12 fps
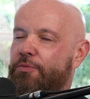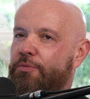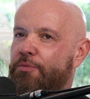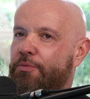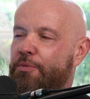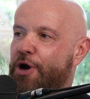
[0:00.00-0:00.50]

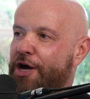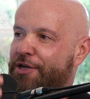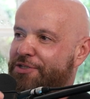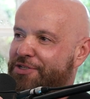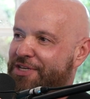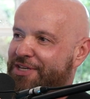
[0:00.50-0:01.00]

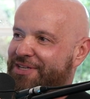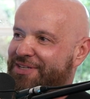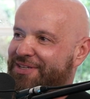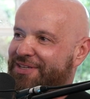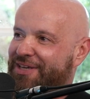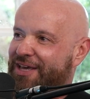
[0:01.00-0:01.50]
modesty
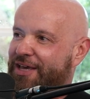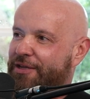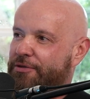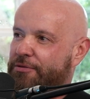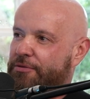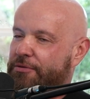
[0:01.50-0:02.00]

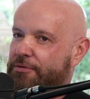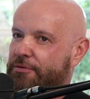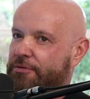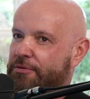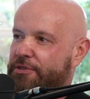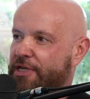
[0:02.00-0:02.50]
and
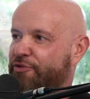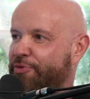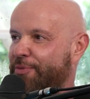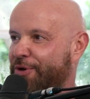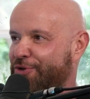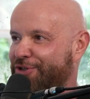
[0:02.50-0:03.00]

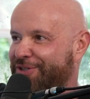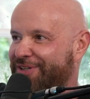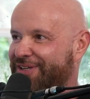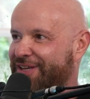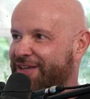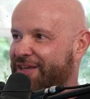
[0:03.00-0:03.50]
self-promotion,
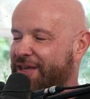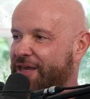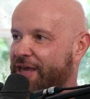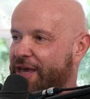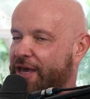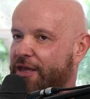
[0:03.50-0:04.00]

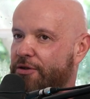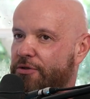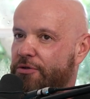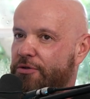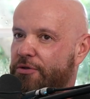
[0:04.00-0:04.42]
and